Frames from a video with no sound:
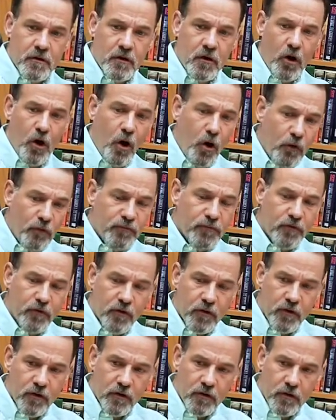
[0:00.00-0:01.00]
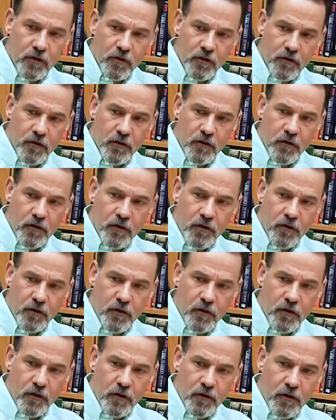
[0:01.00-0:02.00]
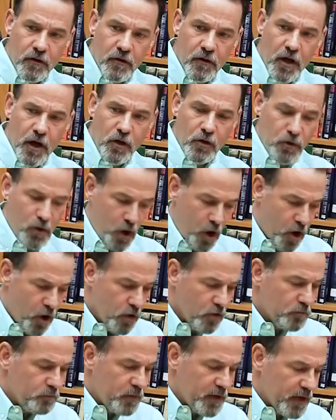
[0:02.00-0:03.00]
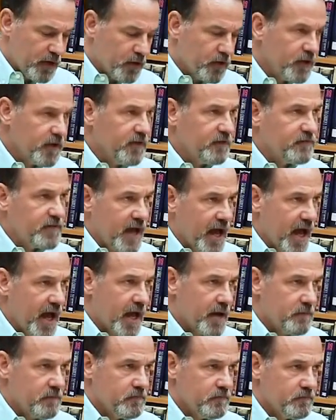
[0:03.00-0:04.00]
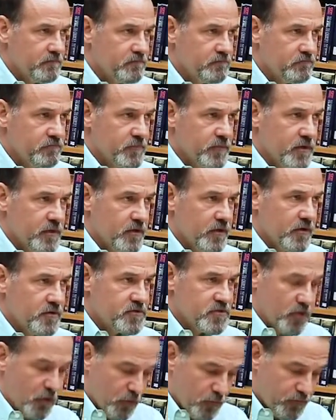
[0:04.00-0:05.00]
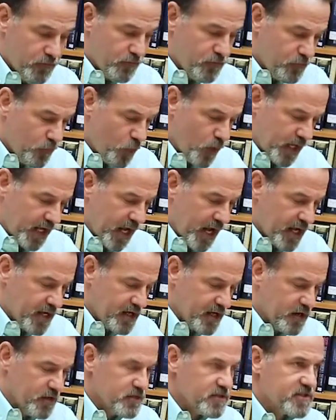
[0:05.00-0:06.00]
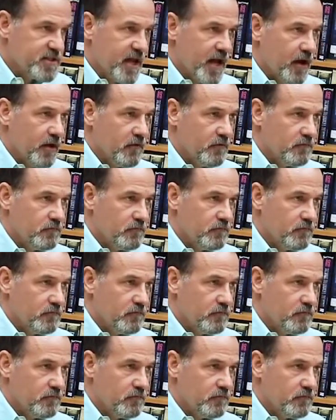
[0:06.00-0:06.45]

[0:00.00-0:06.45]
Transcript: over a long period of time. So for 48 years now.